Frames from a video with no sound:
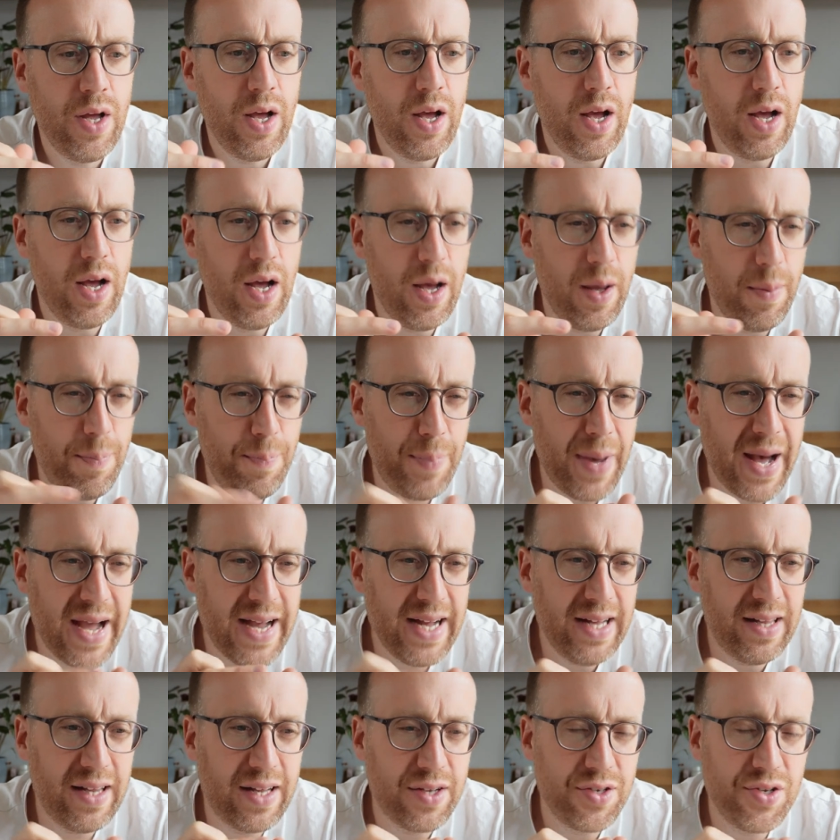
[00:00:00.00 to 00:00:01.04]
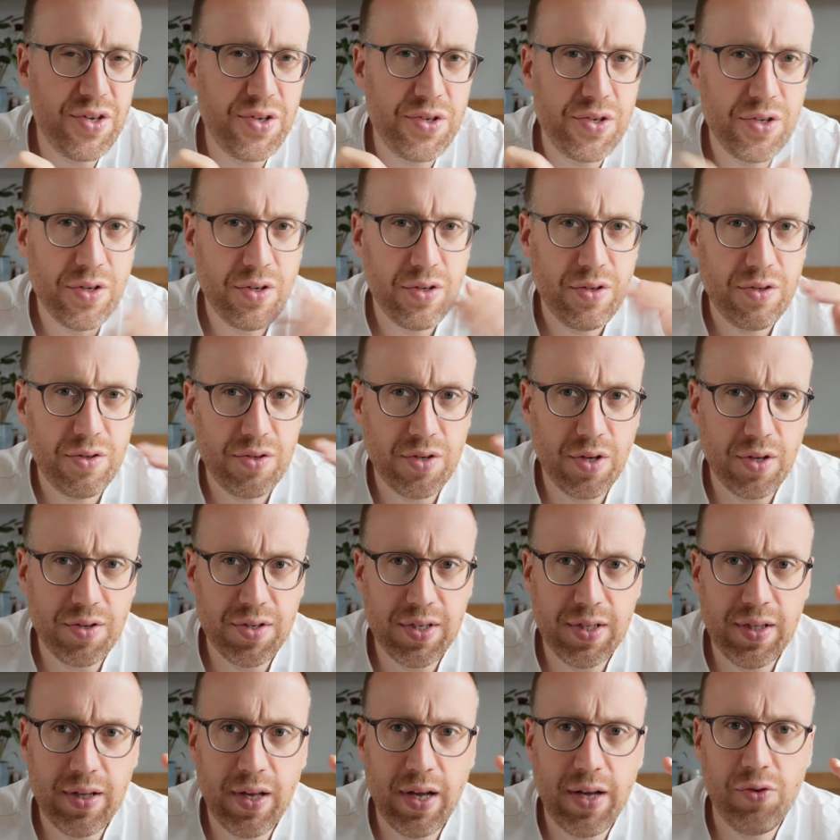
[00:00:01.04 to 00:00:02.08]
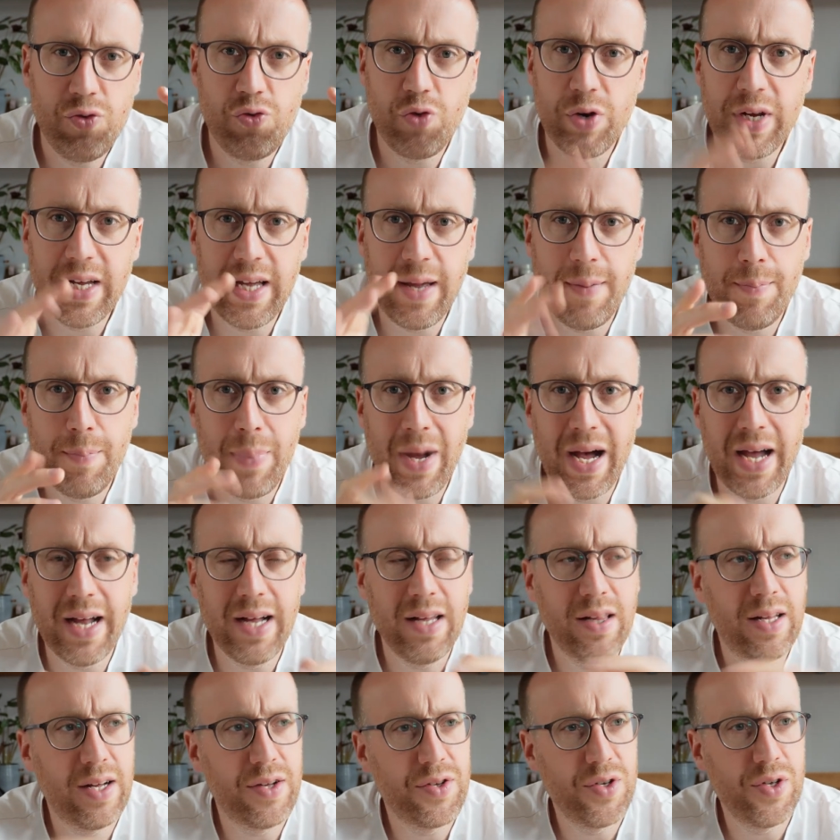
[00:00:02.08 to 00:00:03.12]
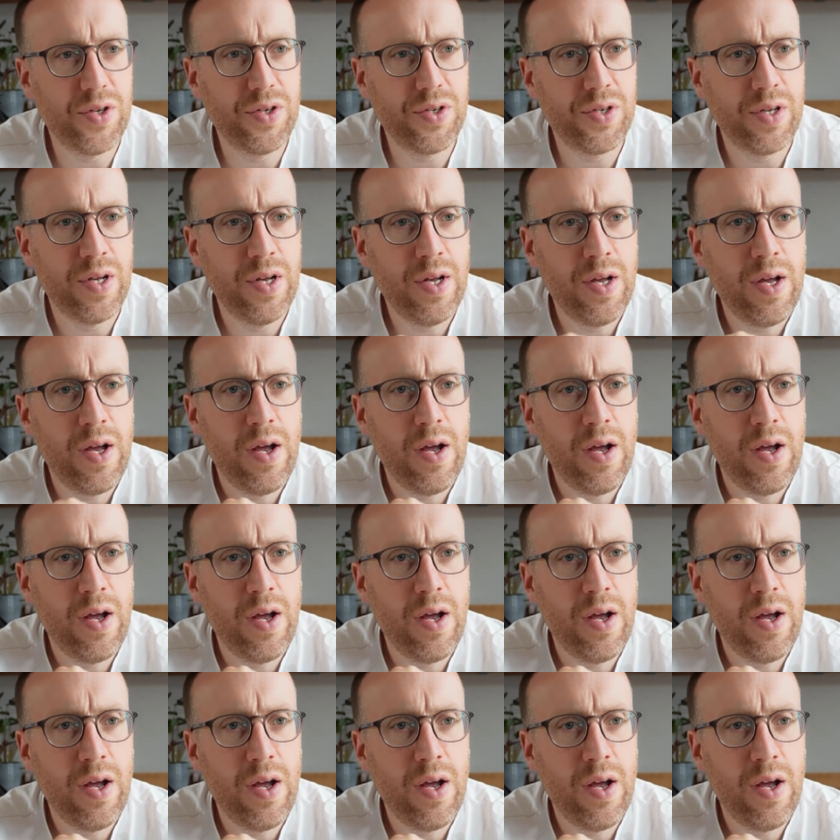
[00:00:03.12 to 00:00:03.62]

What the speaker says: pint glasses, so as in the drinking pint glasses,